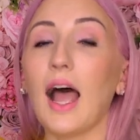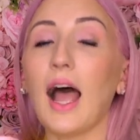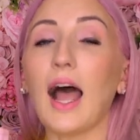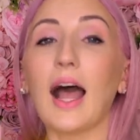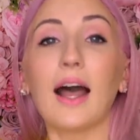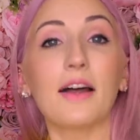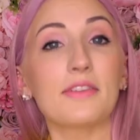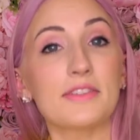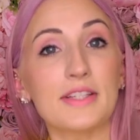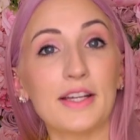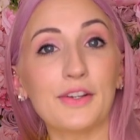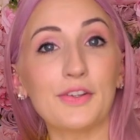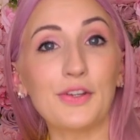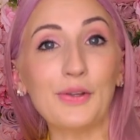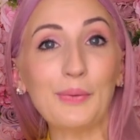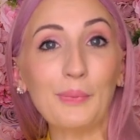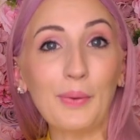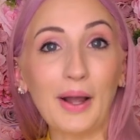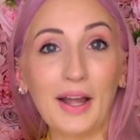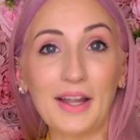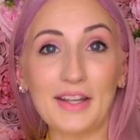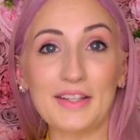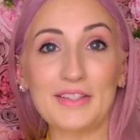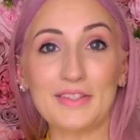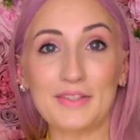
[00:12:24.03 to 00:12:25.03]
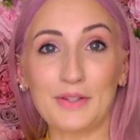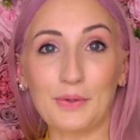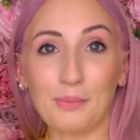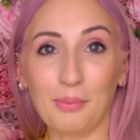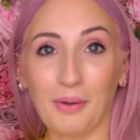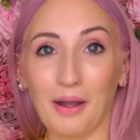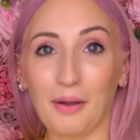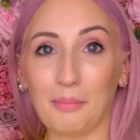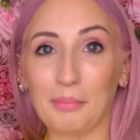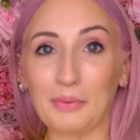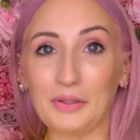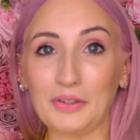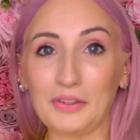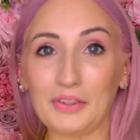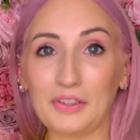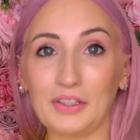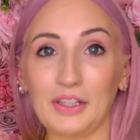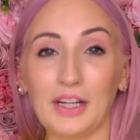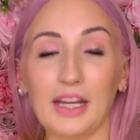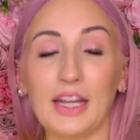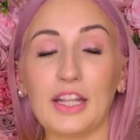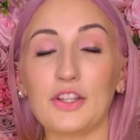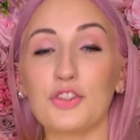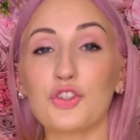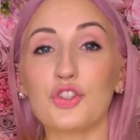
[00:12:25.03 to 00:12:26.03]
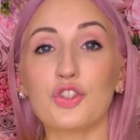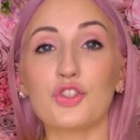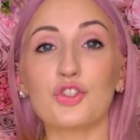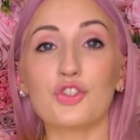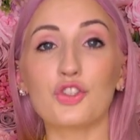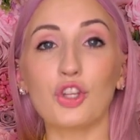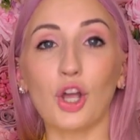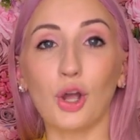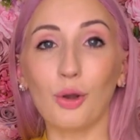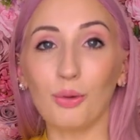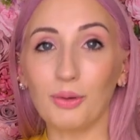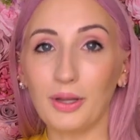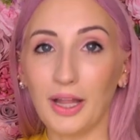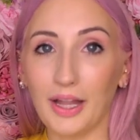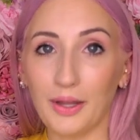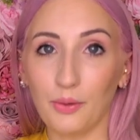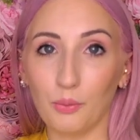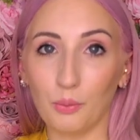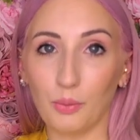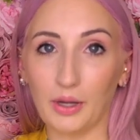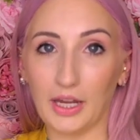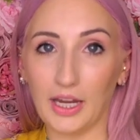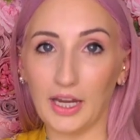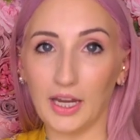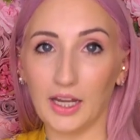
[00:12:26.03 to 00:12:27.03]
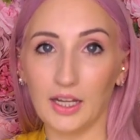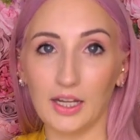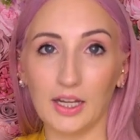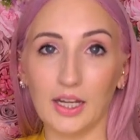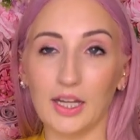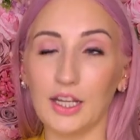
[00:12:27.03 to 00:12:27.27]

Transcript: I'll tell you why it's so popular. It's so lightweight.